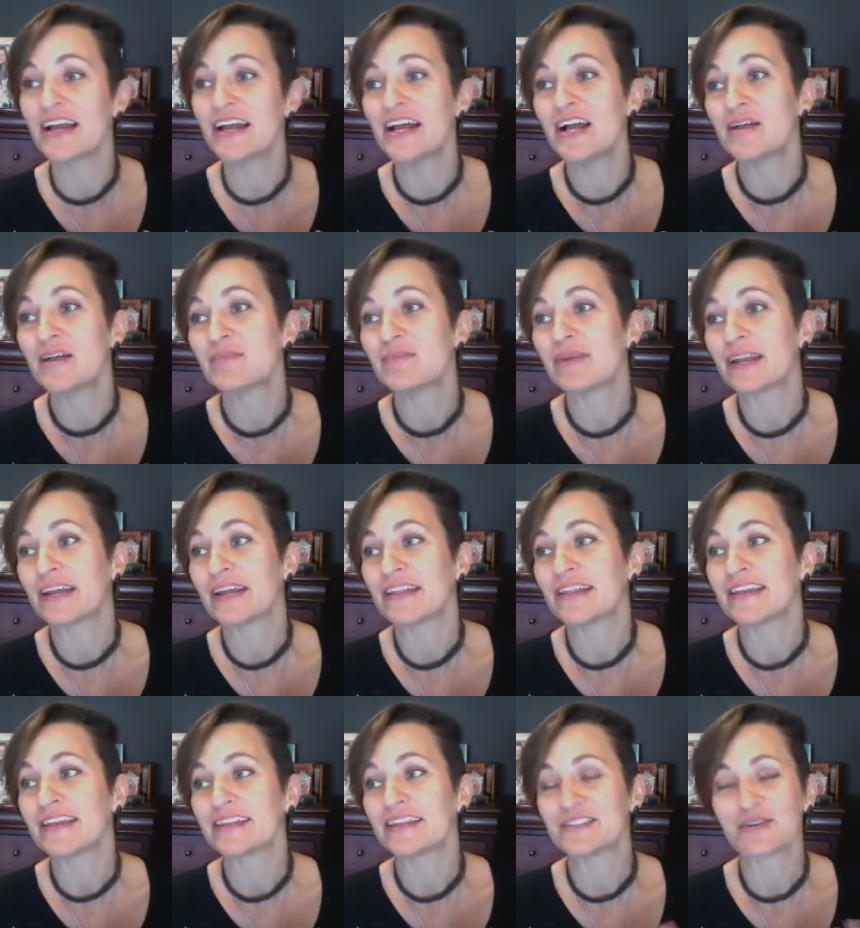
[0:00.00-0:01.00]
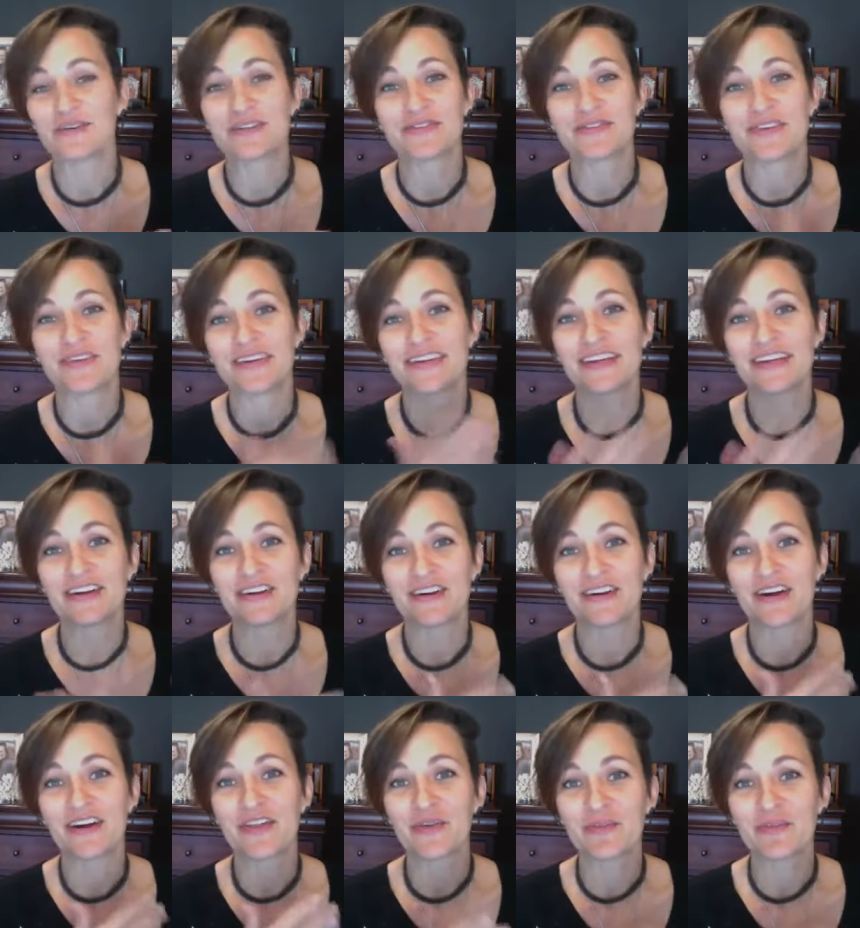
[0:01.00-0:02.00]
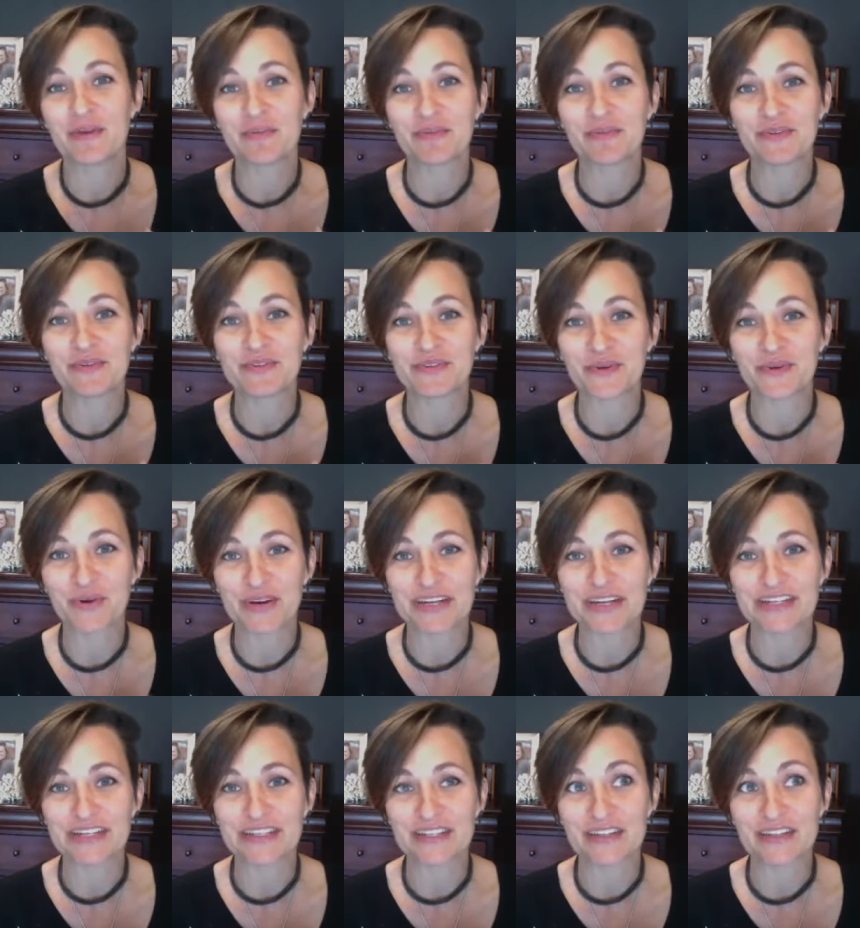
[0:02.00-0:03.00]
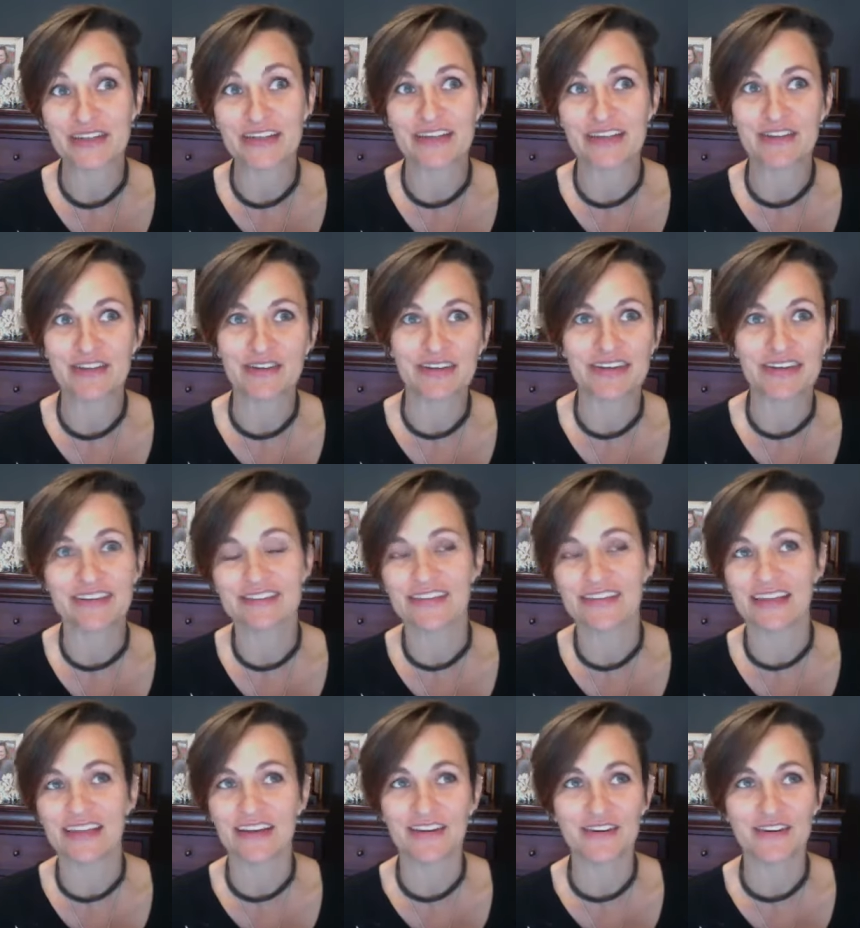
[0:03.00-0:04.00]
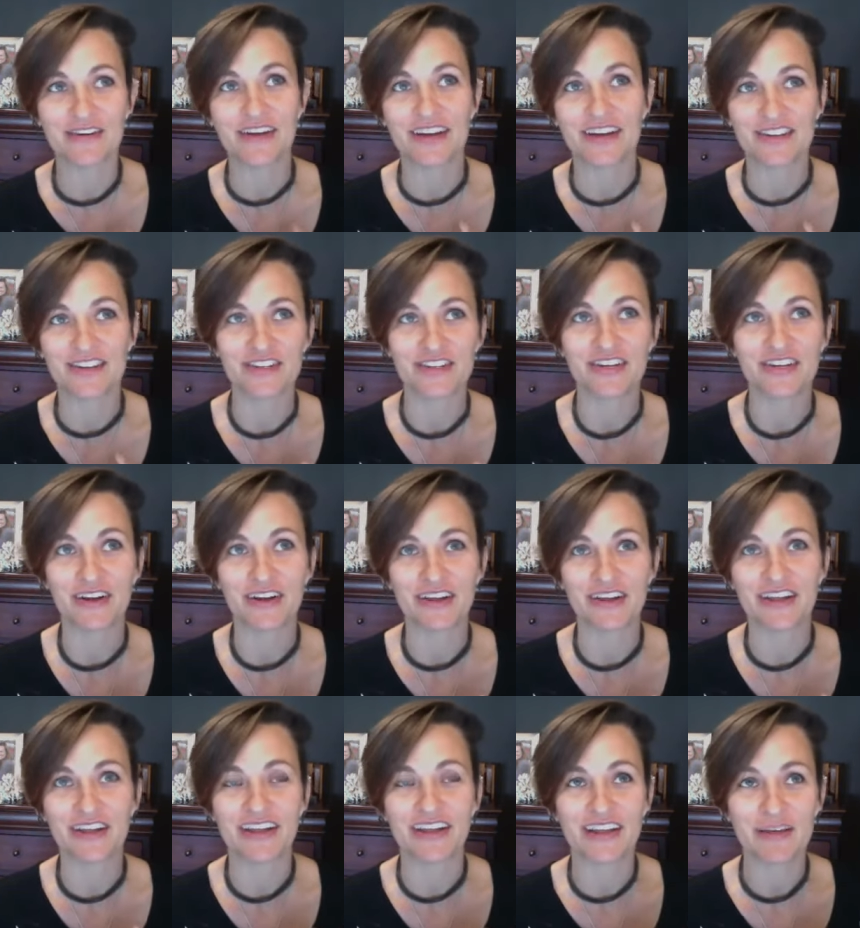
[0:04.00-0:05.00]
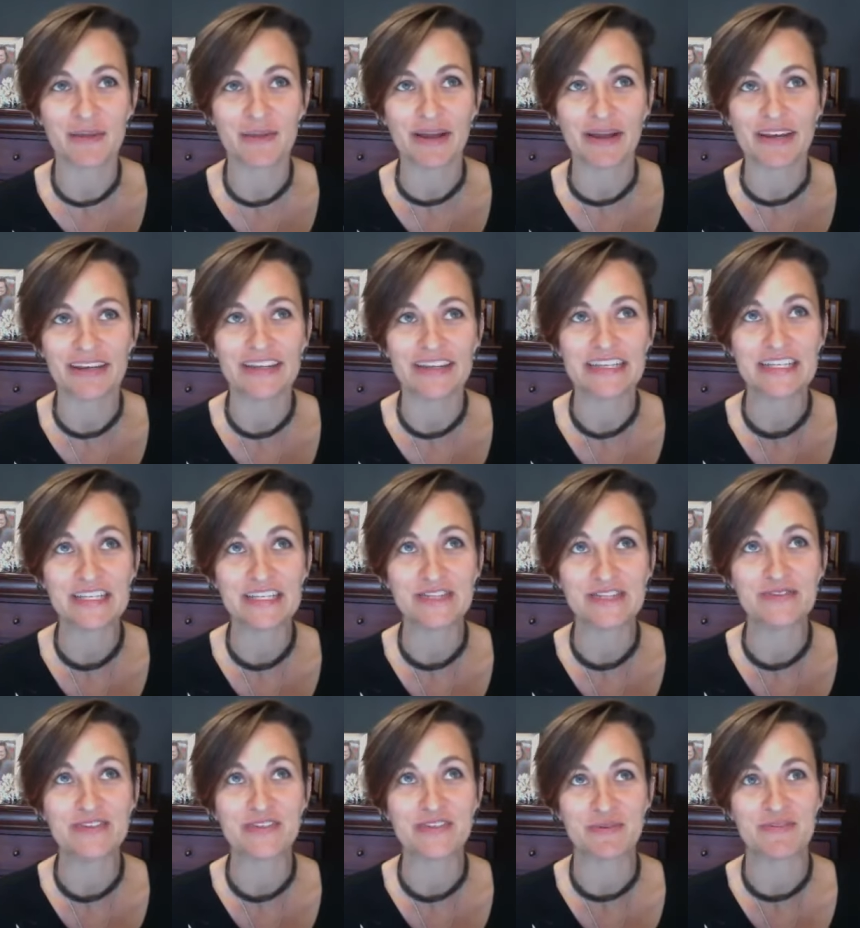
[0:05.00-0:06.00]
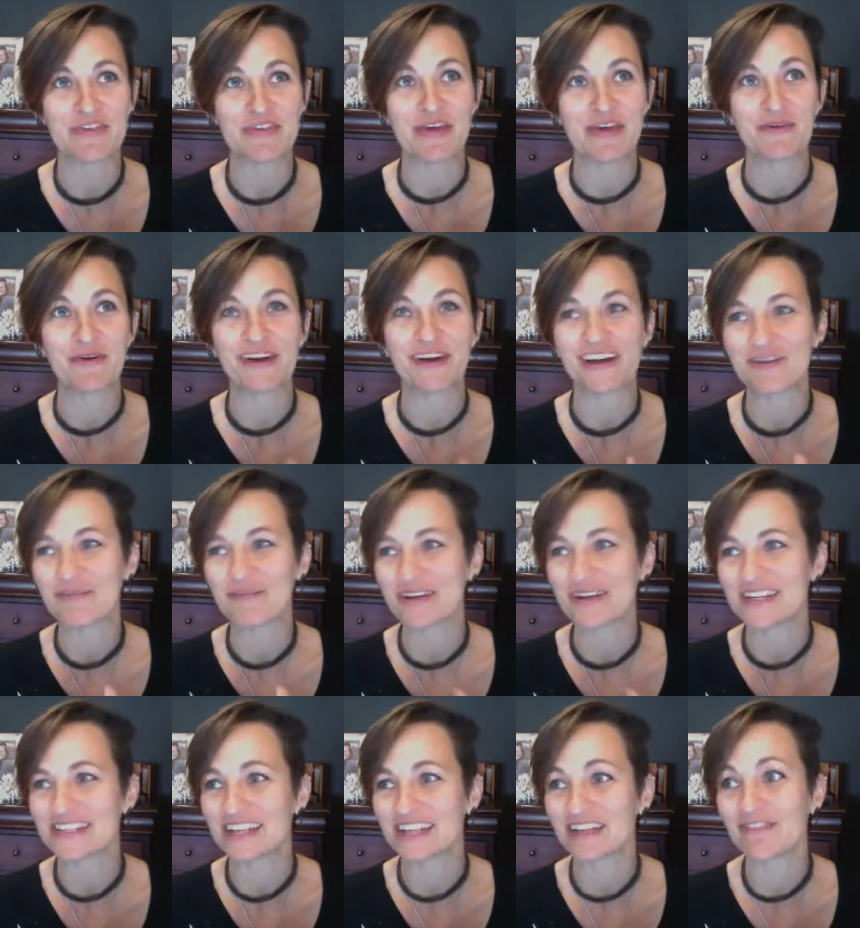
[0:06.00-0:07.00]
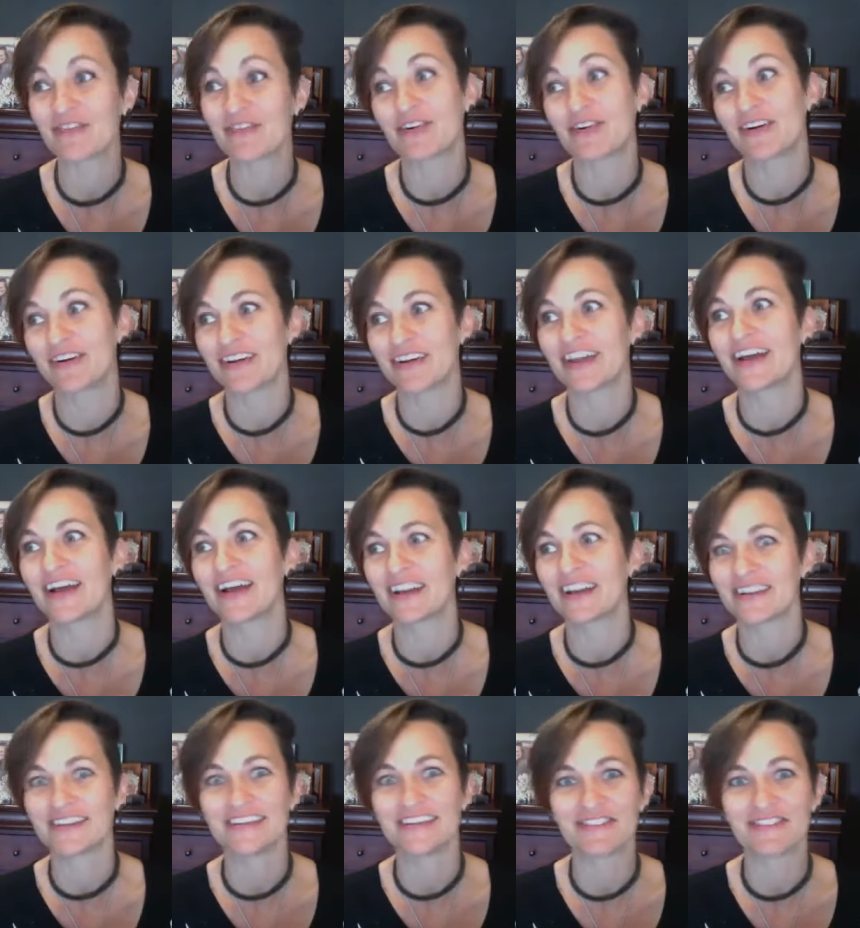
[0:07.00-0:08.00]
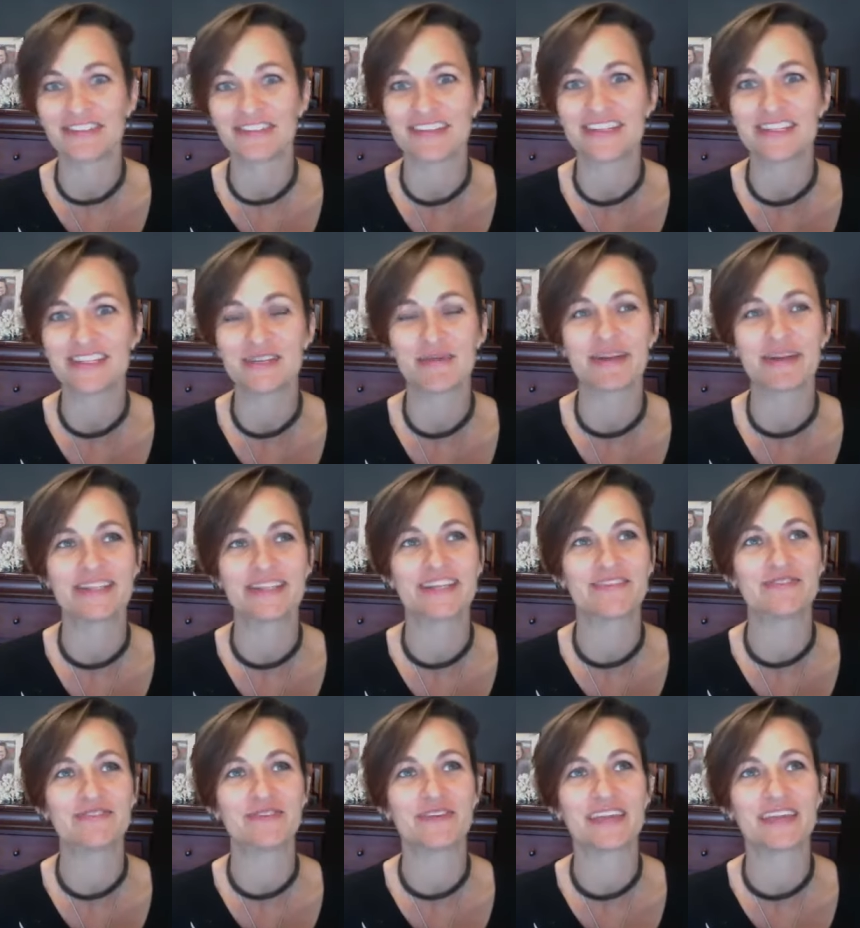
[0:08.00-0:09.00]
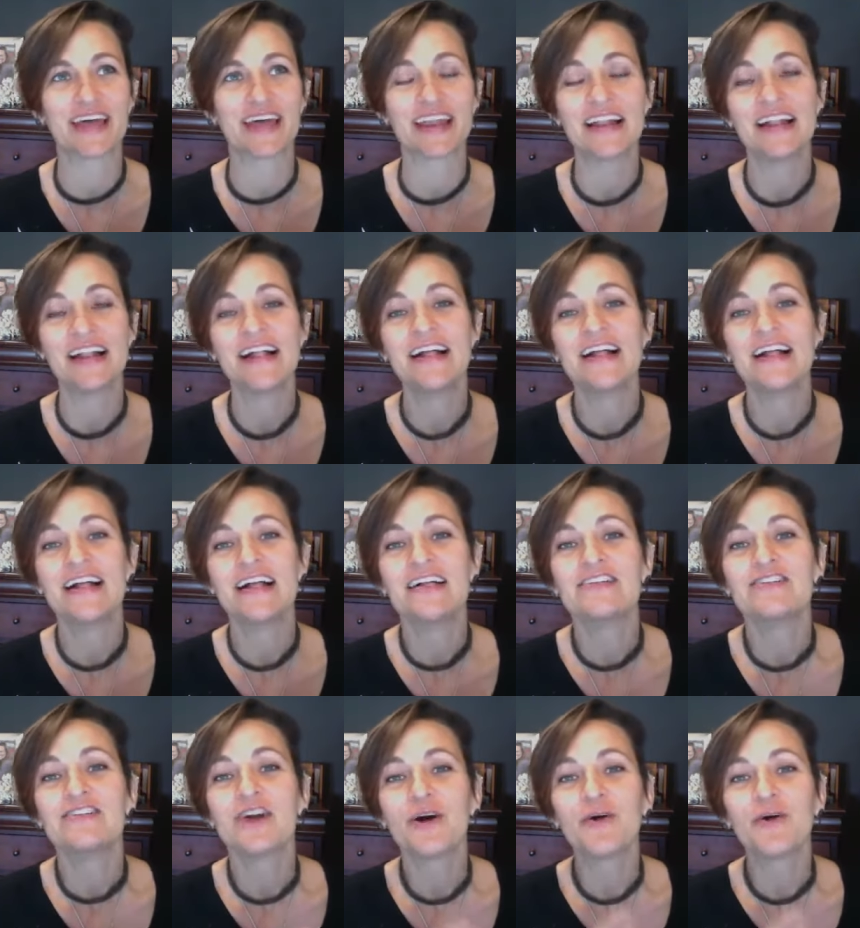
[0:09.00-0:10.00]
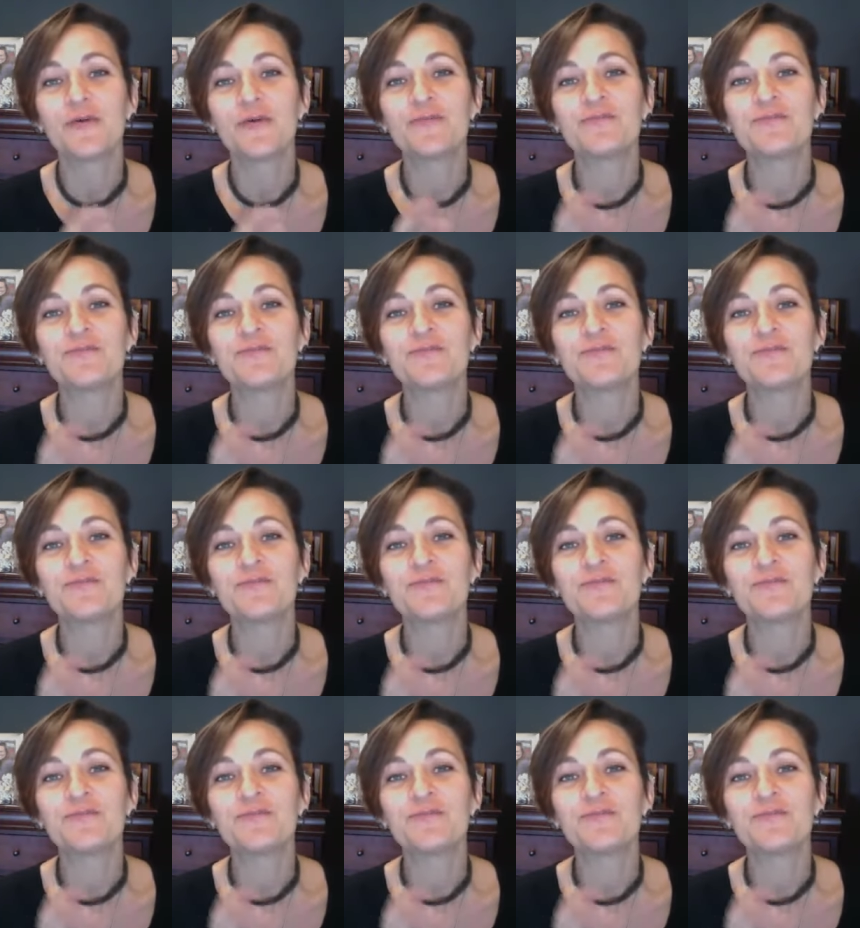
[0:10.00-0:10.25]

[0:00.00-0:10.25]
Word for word: but I think it's always fun to hear other people's stories so that you can say, oh gosh, you know, I might need to do some of that work on myself, or, oh yeah, I could definitely see myself doing that. So